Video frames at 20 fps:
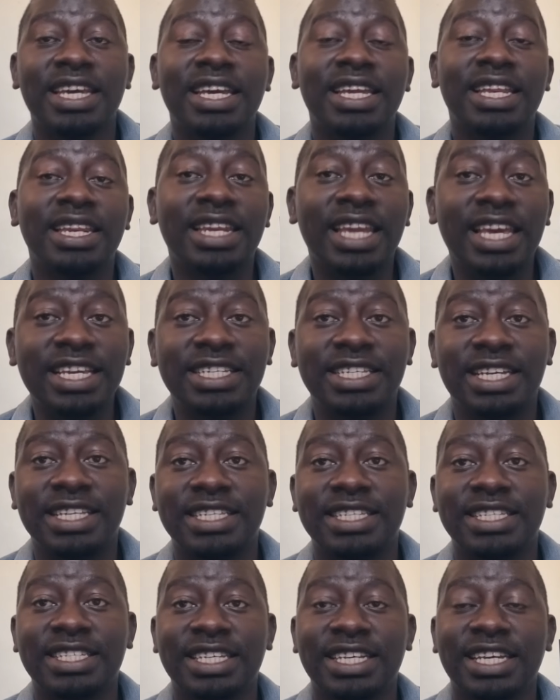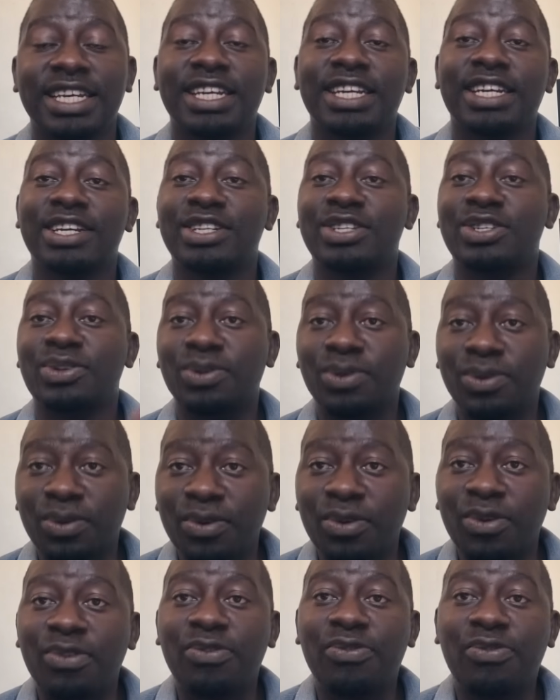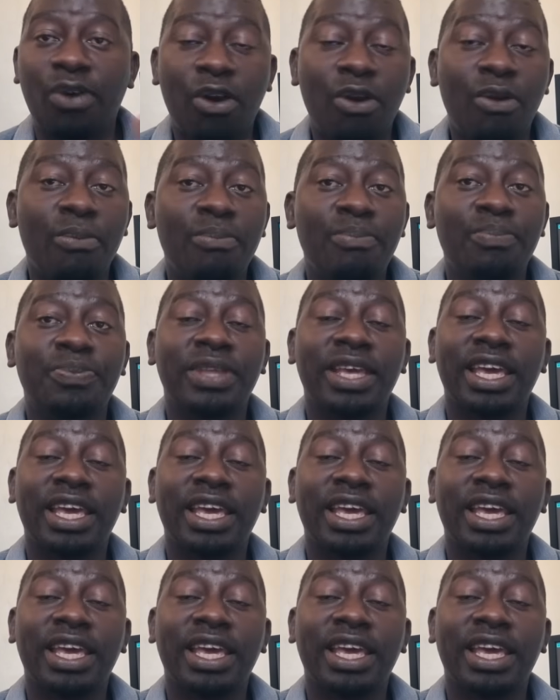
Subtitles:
nations to form